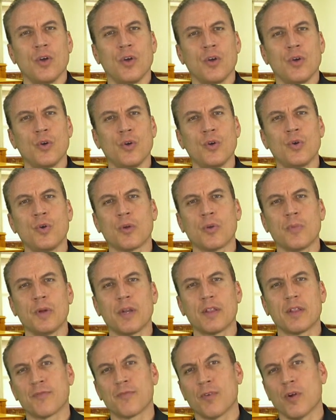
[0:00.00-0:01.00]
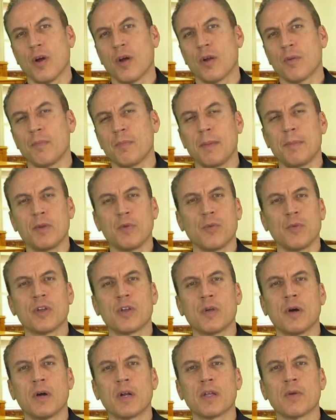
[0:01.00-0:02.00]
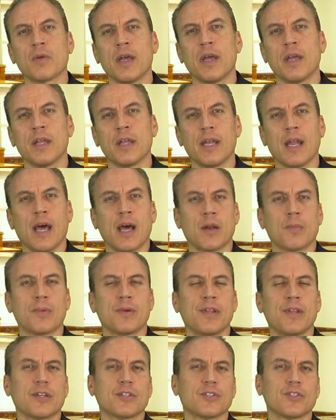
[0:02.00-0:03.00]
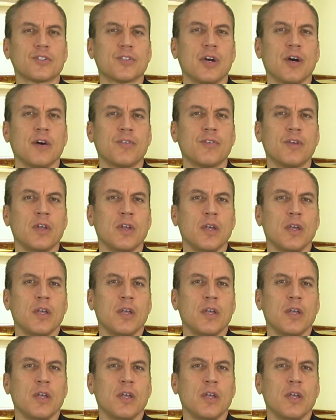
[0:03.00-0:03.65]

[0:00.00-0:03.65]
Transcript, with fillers: who committed the fraud, maybe where your money went, and how to protect yourself,